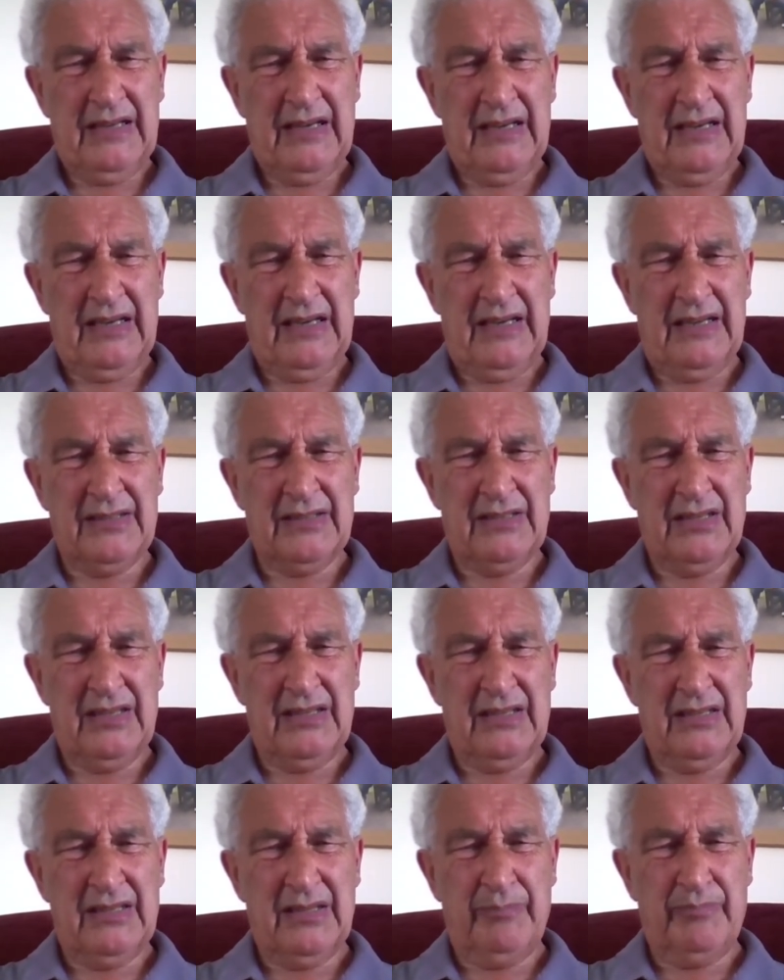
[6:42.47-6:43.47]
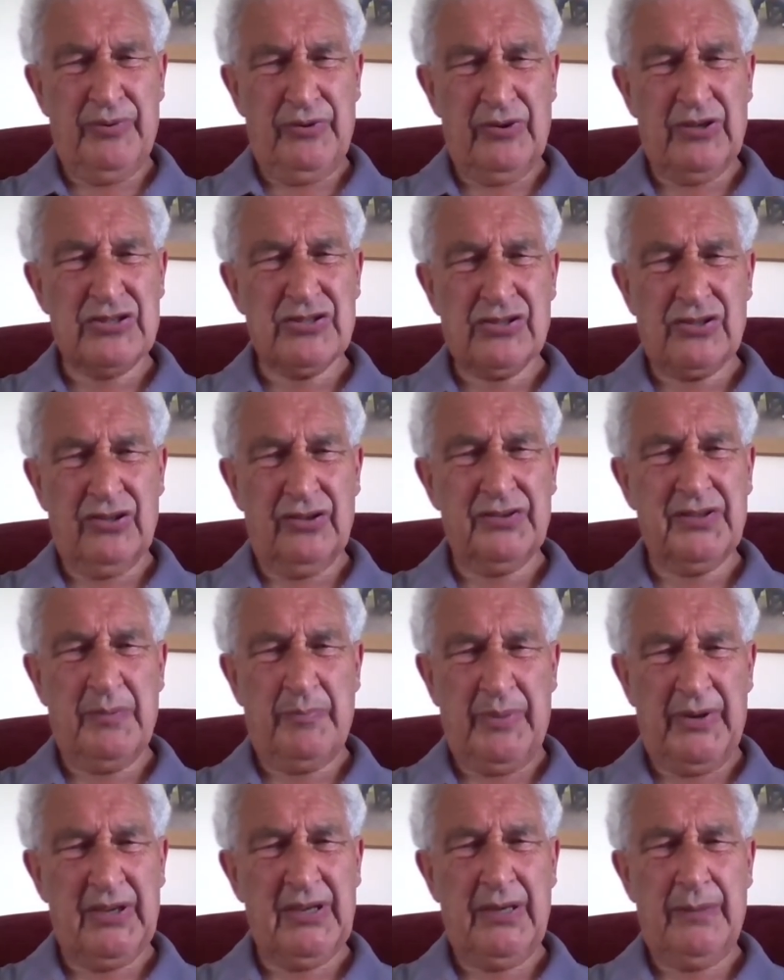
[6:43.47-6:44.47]
And the book is called the
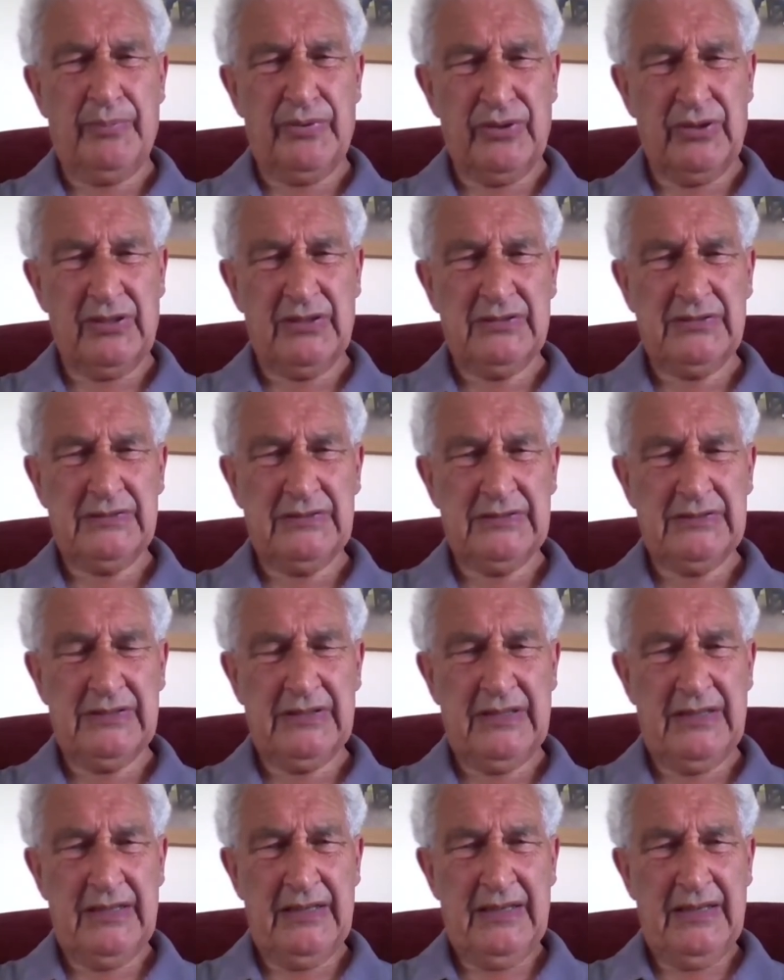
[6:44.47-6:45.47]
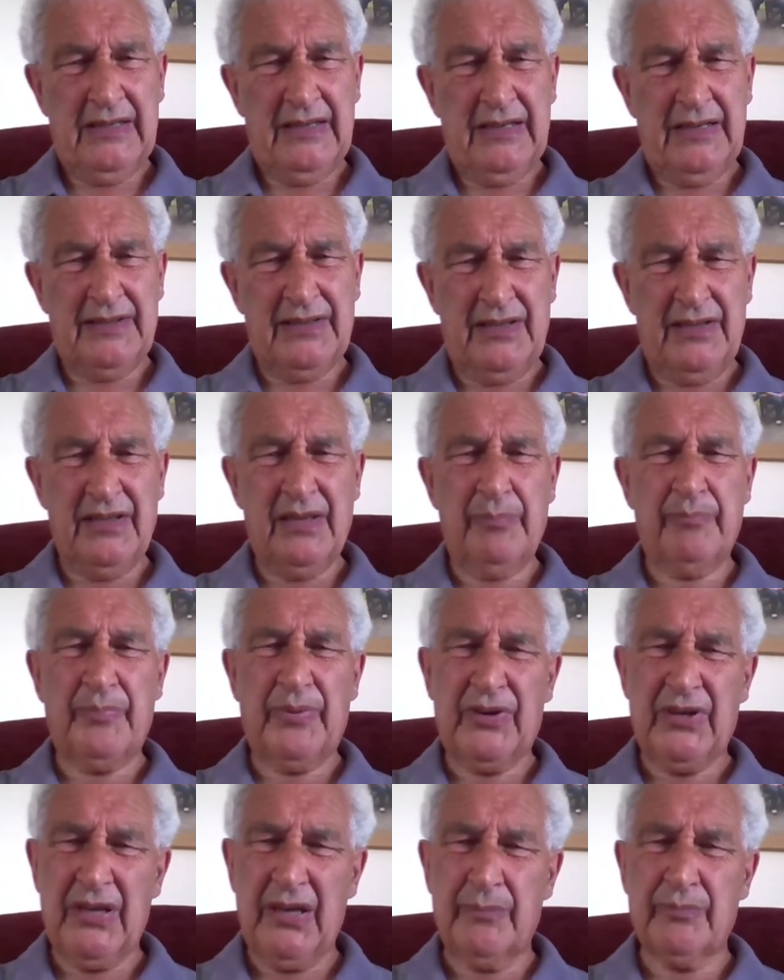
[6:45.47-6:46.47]
Bible. And in the
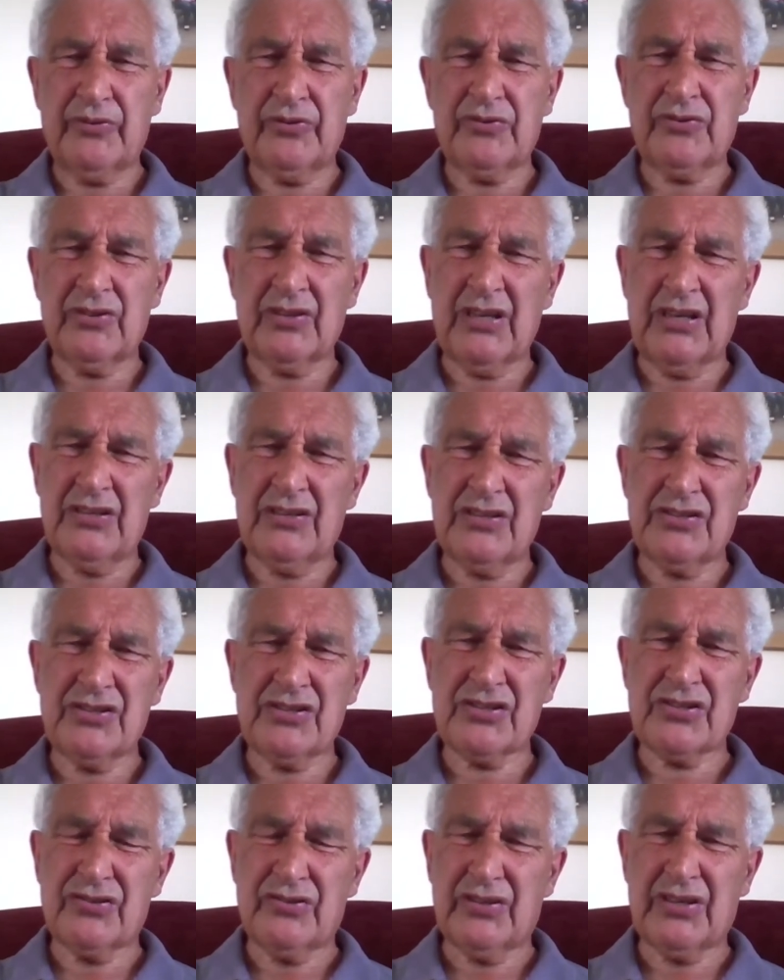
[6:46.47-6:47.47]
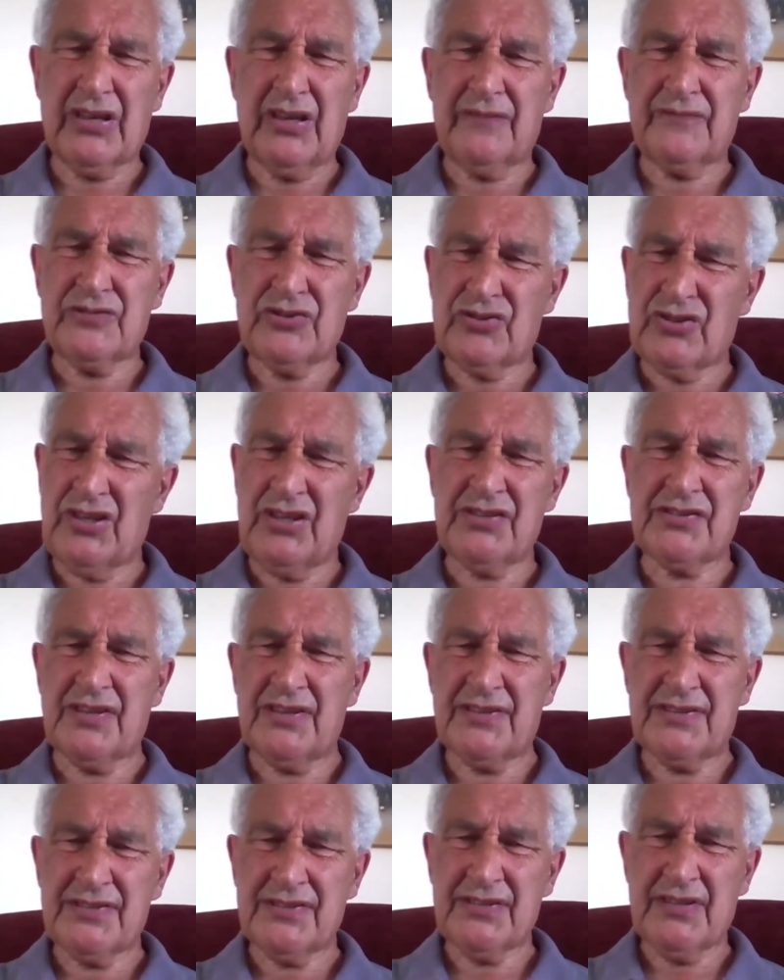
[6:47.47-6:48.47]
Bible, you get the story of
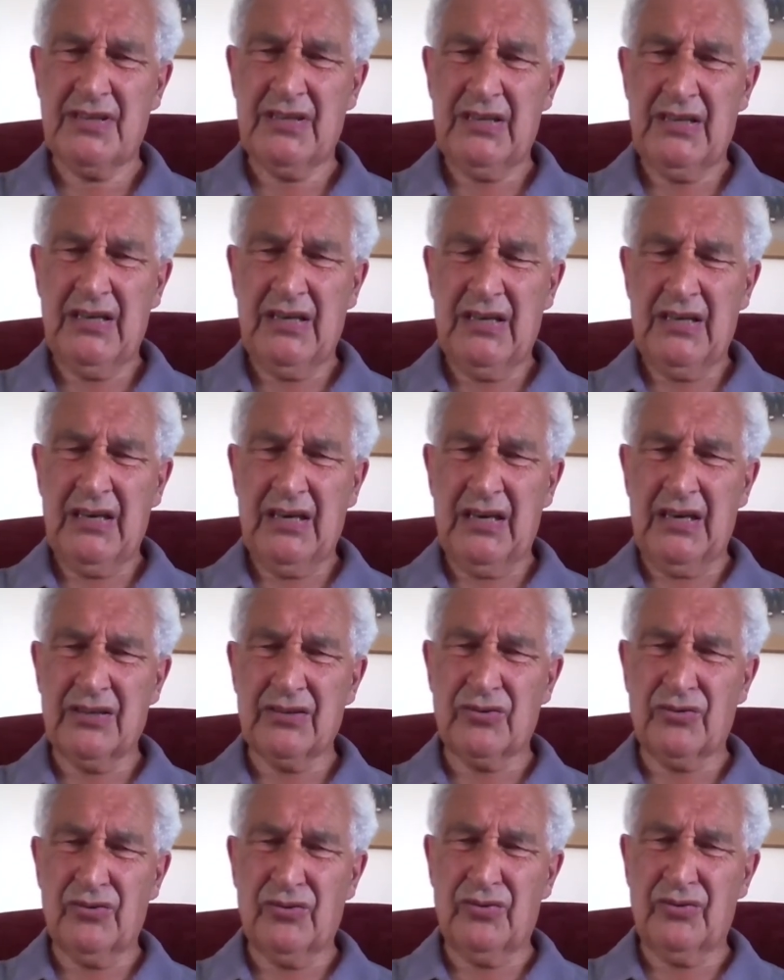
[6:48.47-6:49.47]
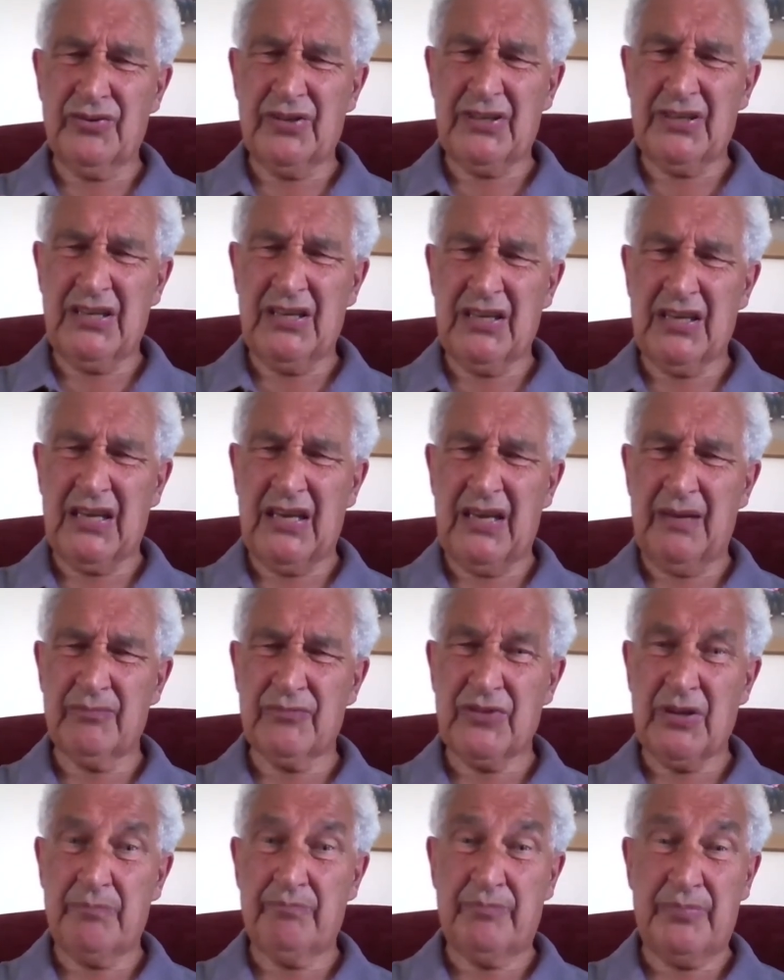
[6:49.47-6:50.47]
Jesus and all that he came
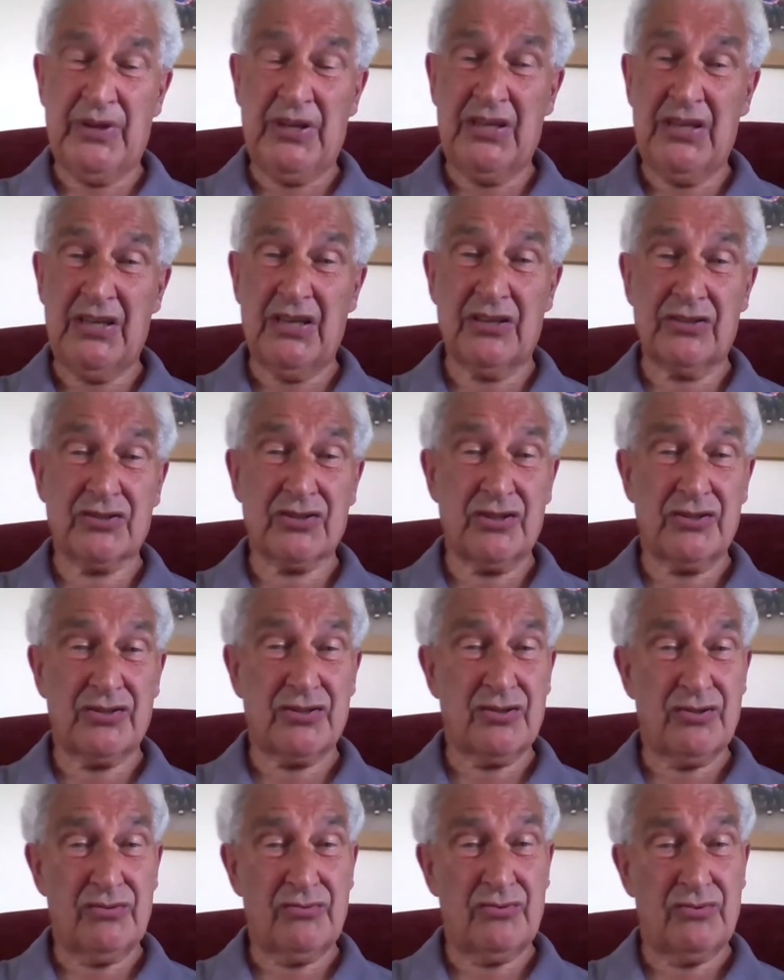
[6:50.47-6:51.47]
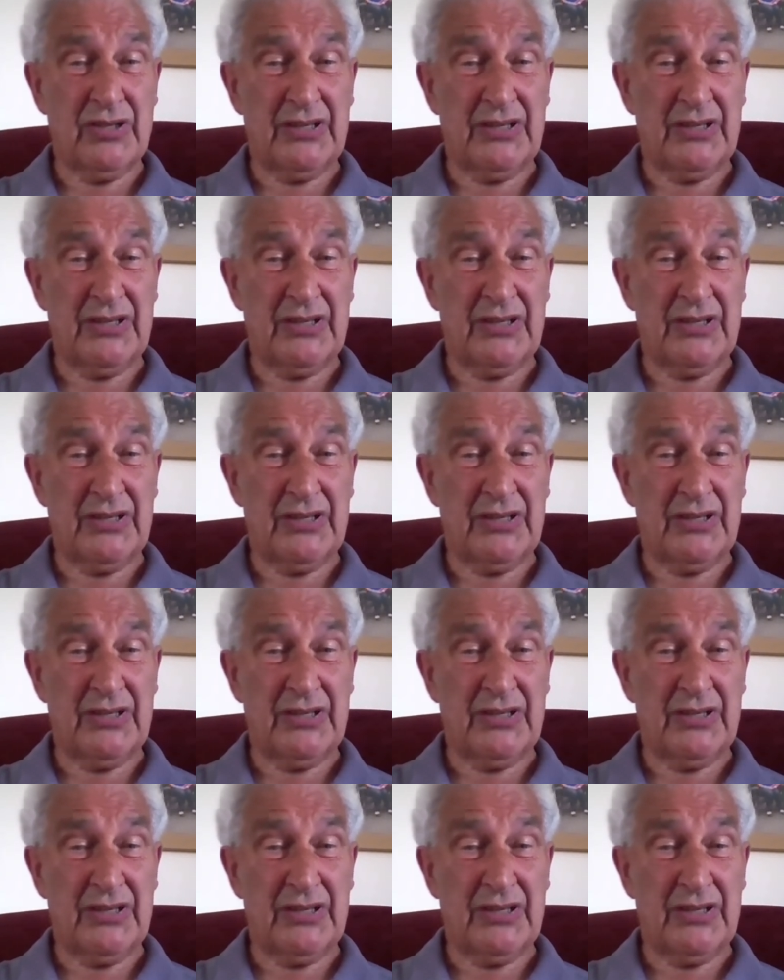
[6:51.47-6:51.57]
to be and to do.